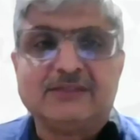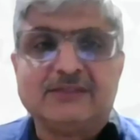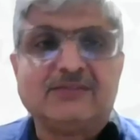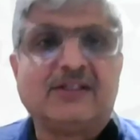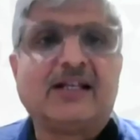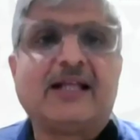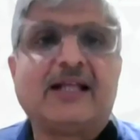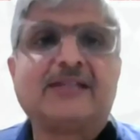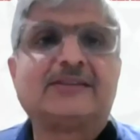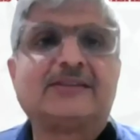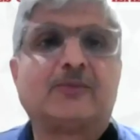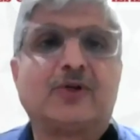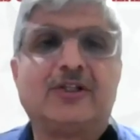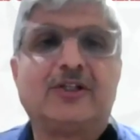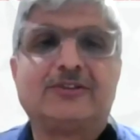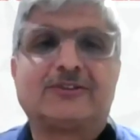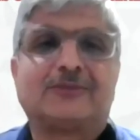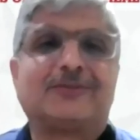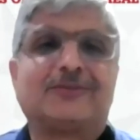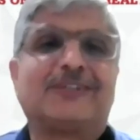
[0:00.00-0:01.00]
even like
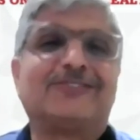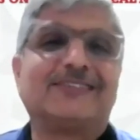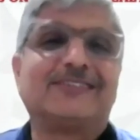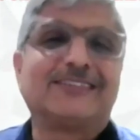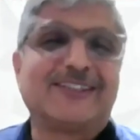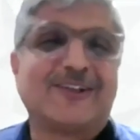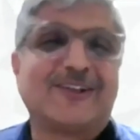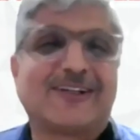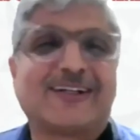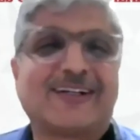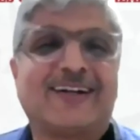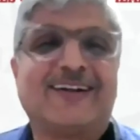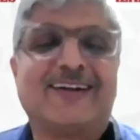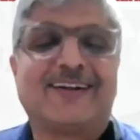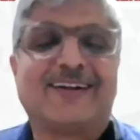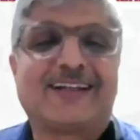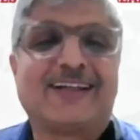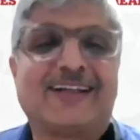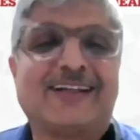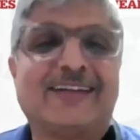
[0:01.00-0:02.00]
supportive supervision or
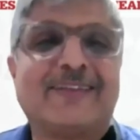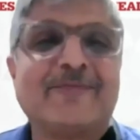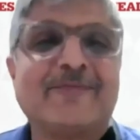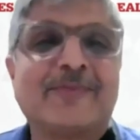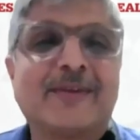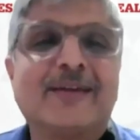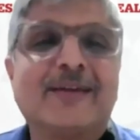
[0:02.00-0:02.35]
conducting